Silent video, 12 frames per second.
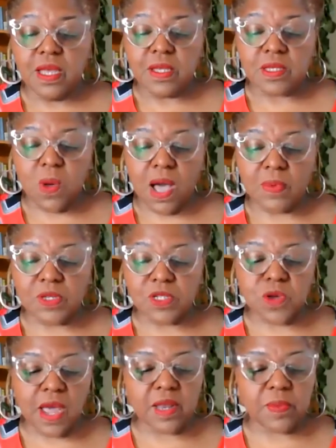So I was
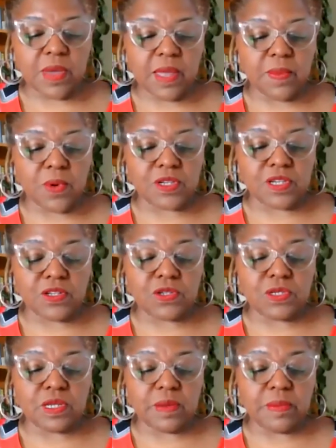trying to pay more
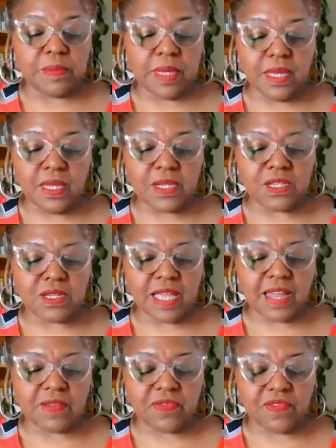attention to me, to
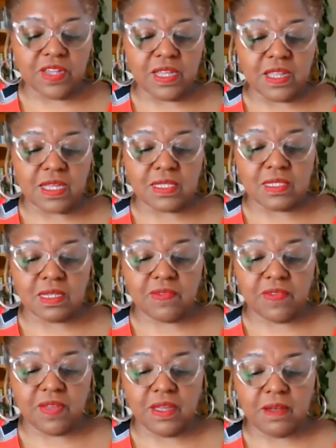that feeling, instead
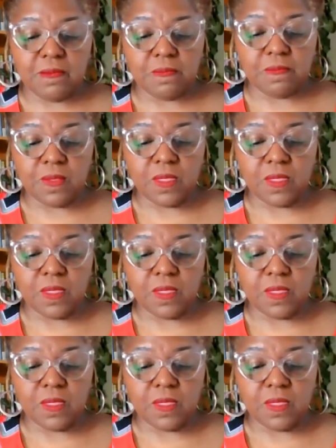of him.